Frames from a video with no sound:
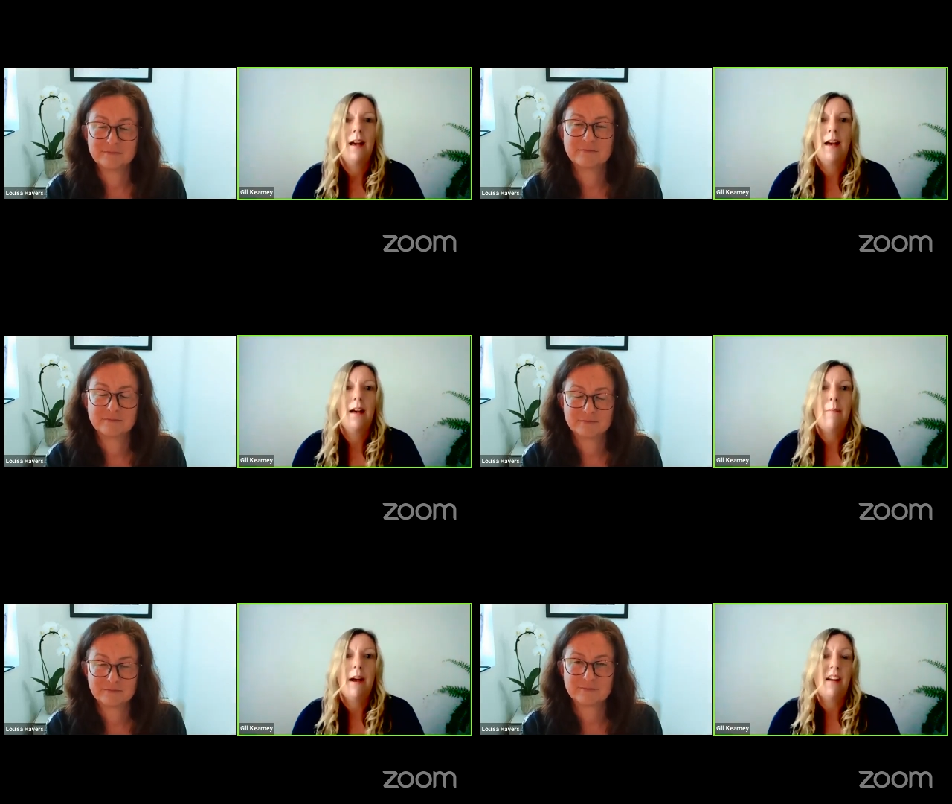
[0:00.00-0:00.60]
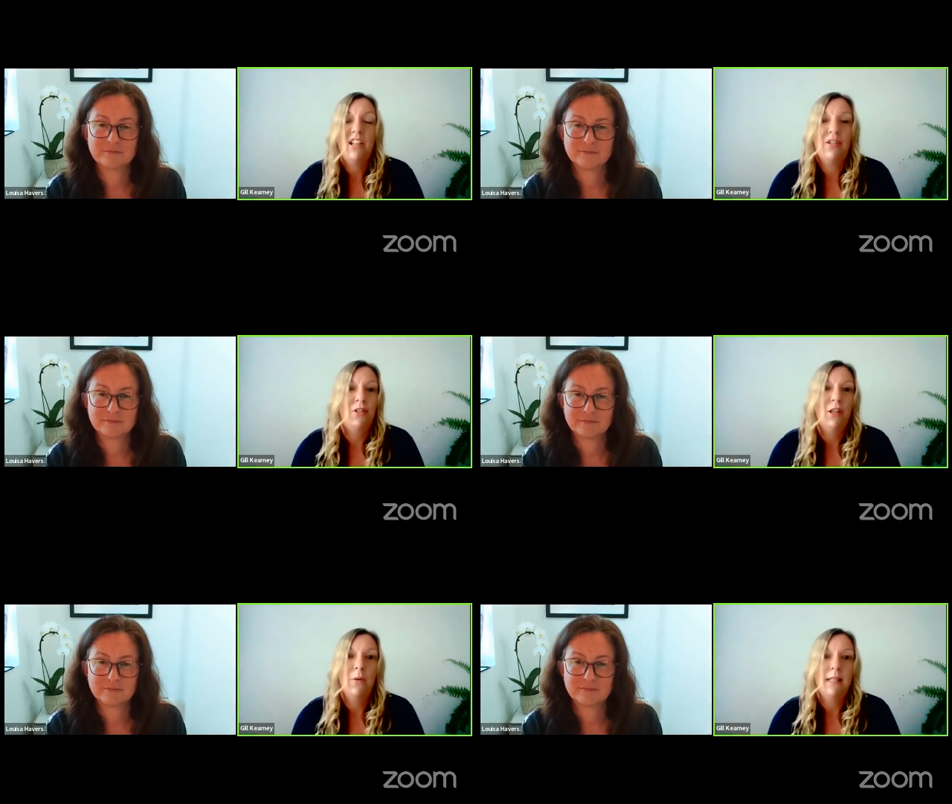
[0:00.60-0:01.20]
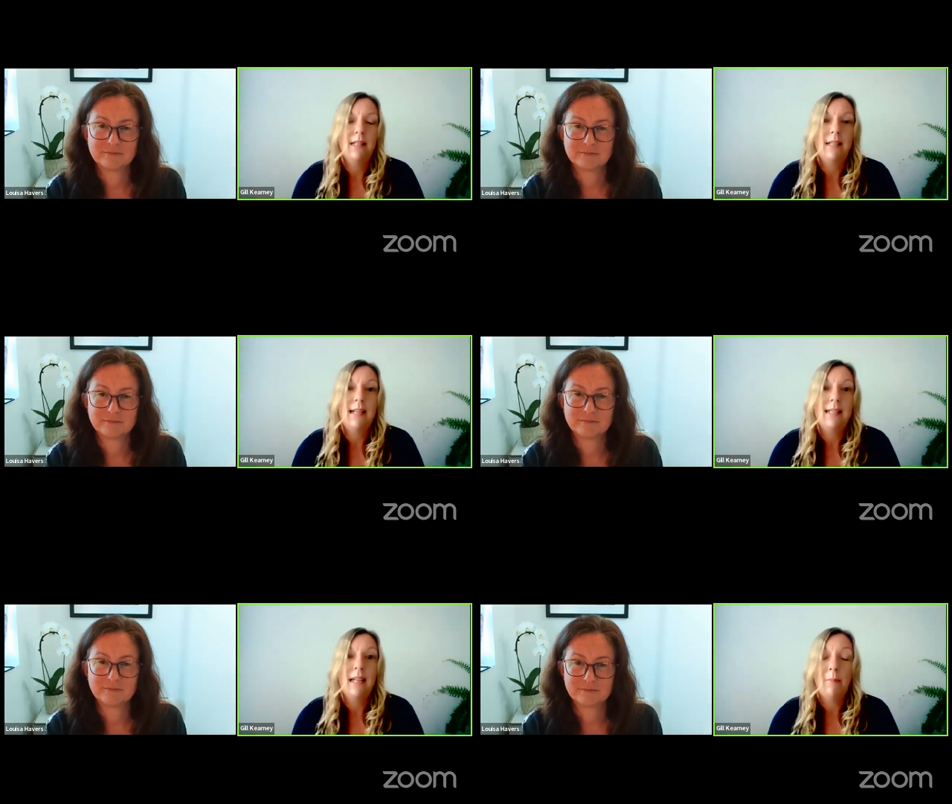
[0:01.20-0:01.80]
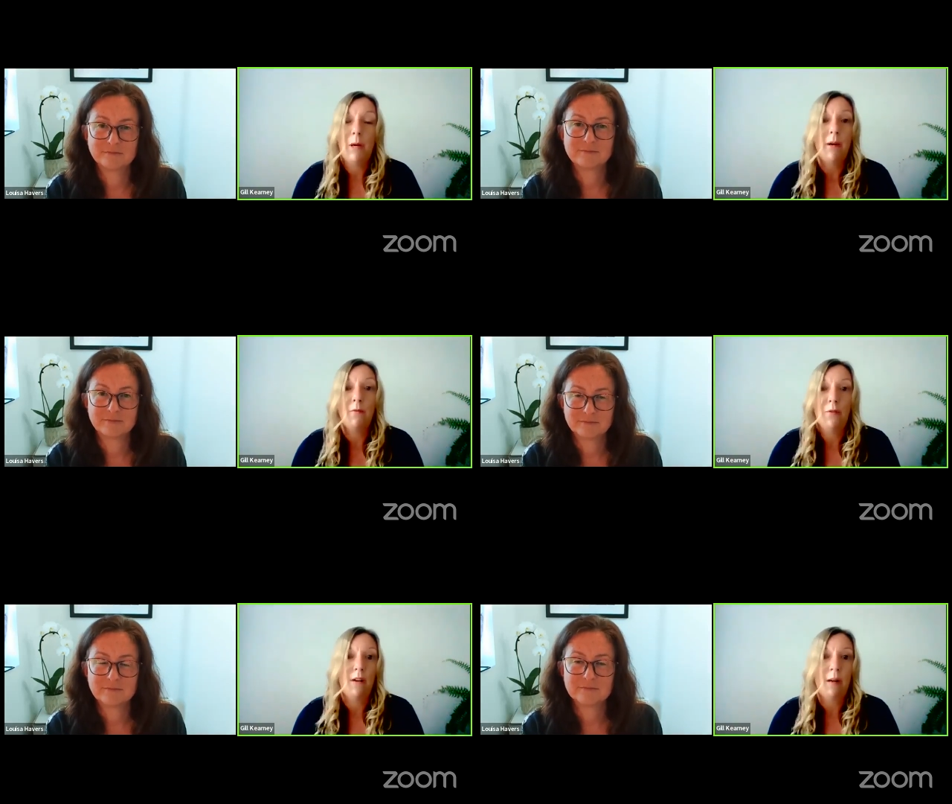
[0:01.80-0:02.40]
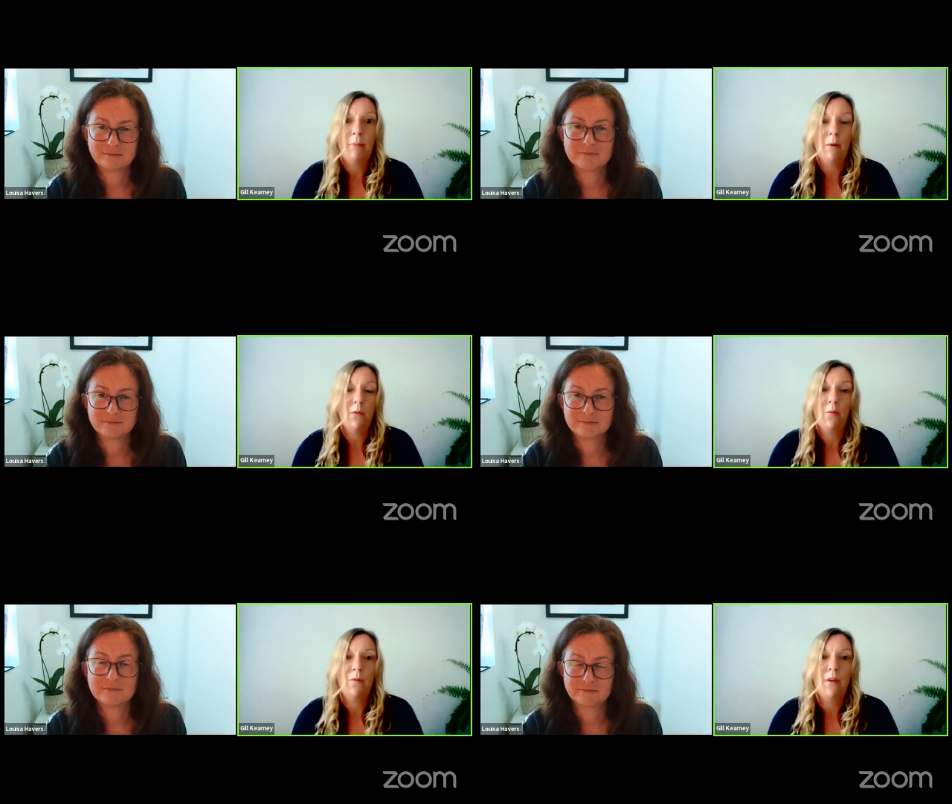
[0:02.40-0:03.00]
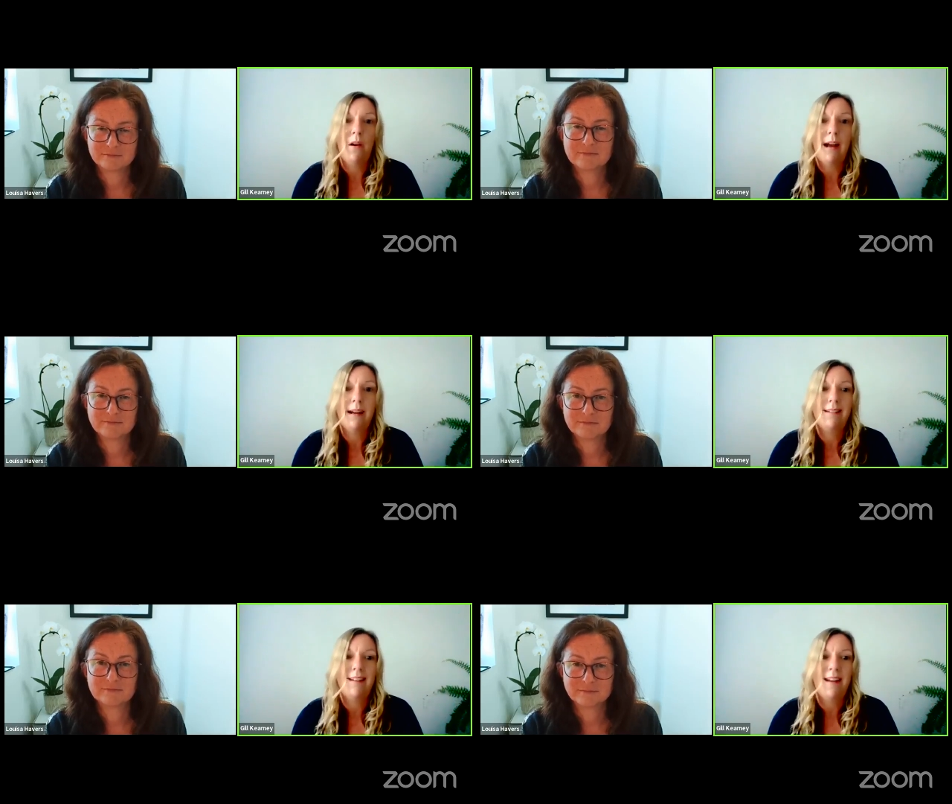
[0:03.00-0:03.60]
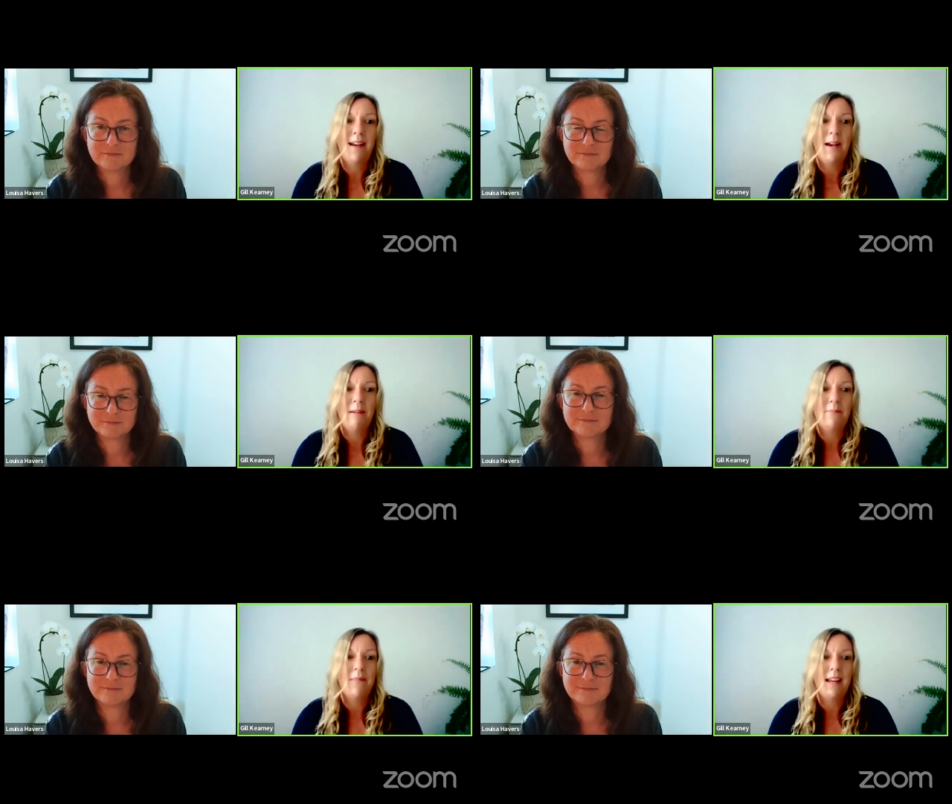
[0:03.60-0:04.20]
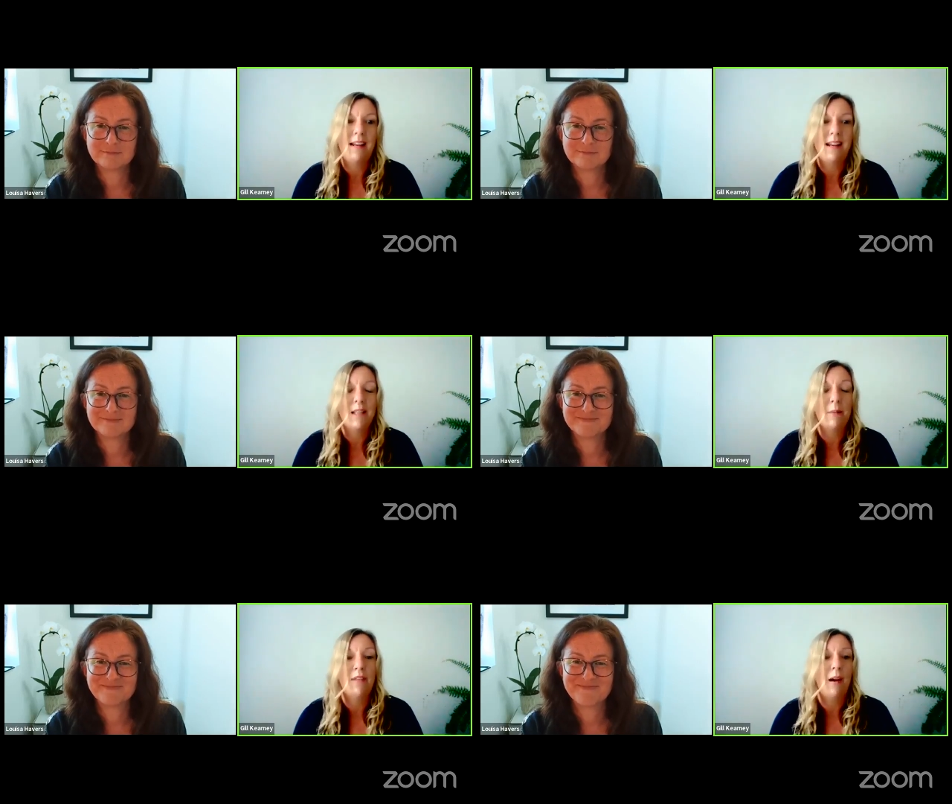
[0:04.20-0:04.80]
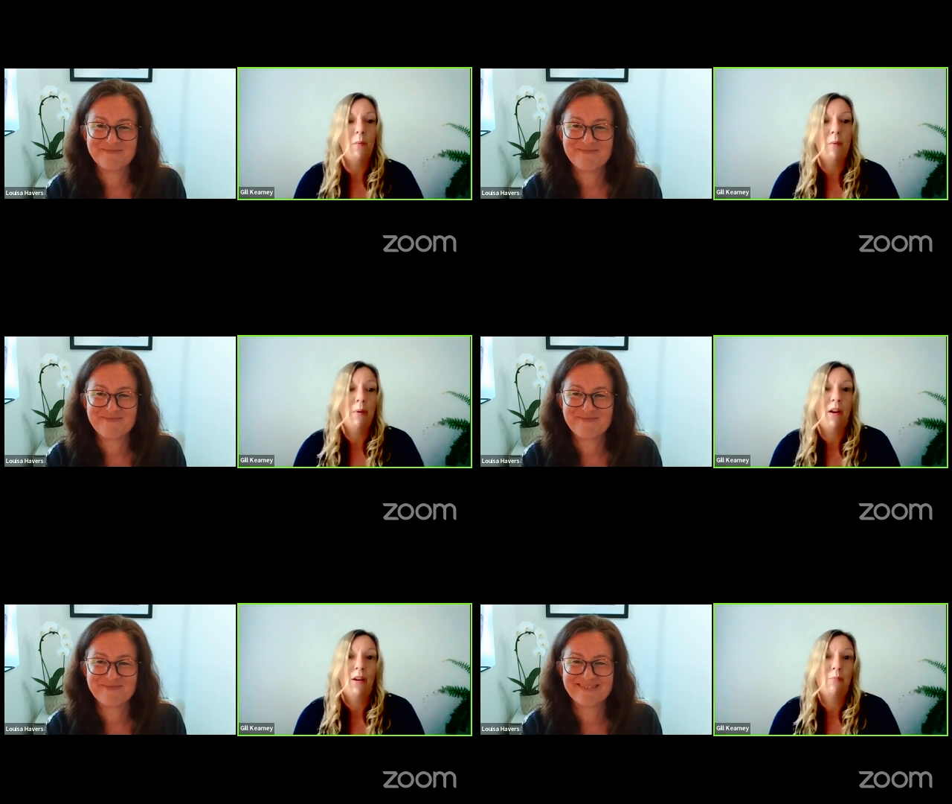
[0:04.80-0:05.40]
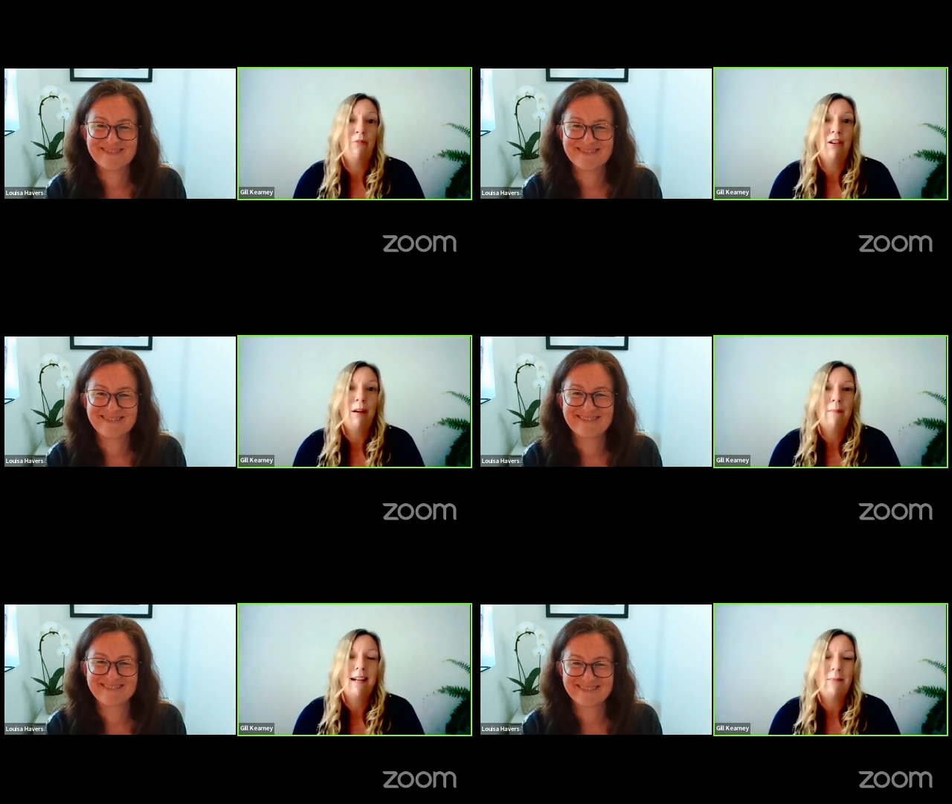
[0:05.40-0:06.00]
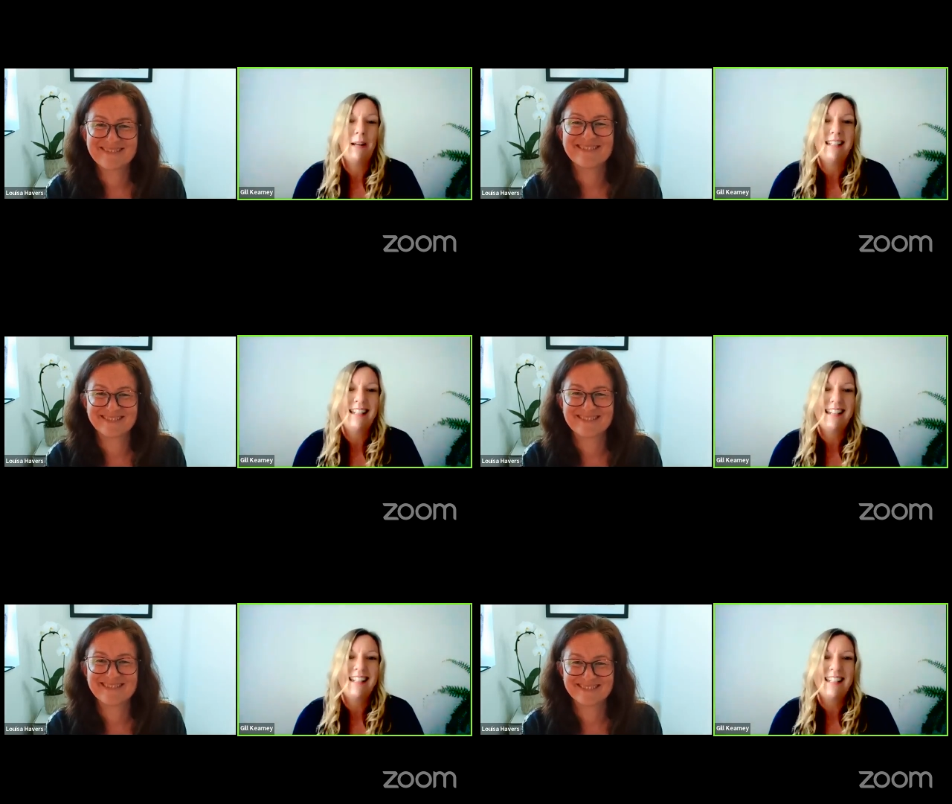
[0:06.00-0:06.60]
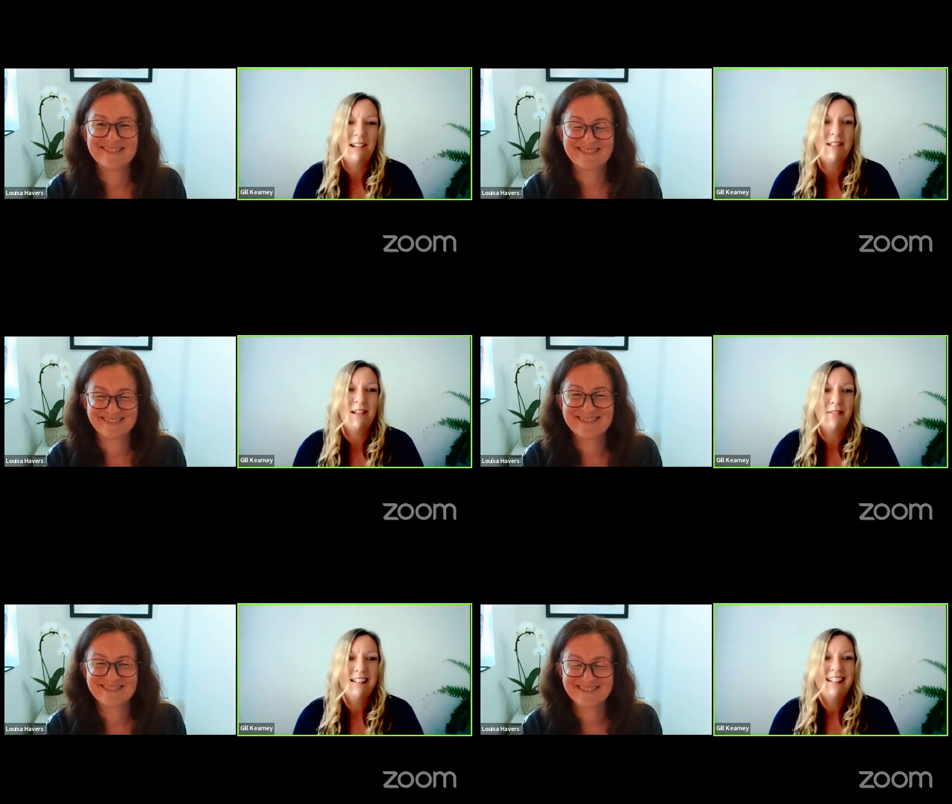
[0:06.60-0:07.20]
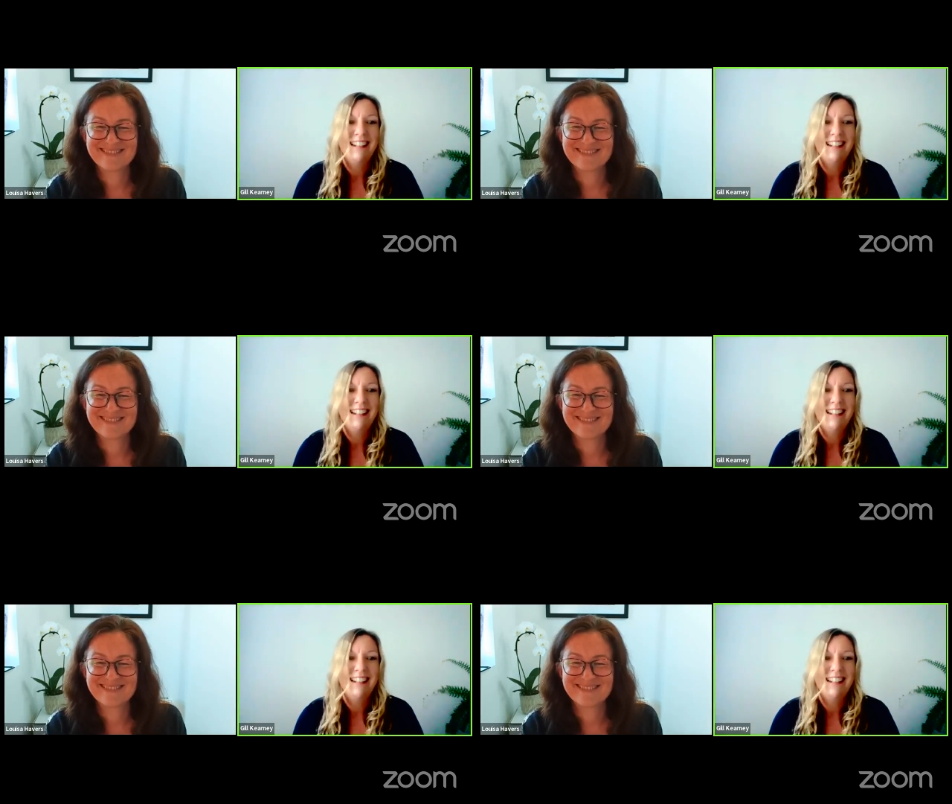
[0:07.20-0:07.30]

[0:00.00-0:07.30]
Speaker 1: Um, and I just knew I didn't need it. I mean, I went for it, but it was all fine. Um, mm. and, and, some of that will be part of the programming as well, isn't it? In terms of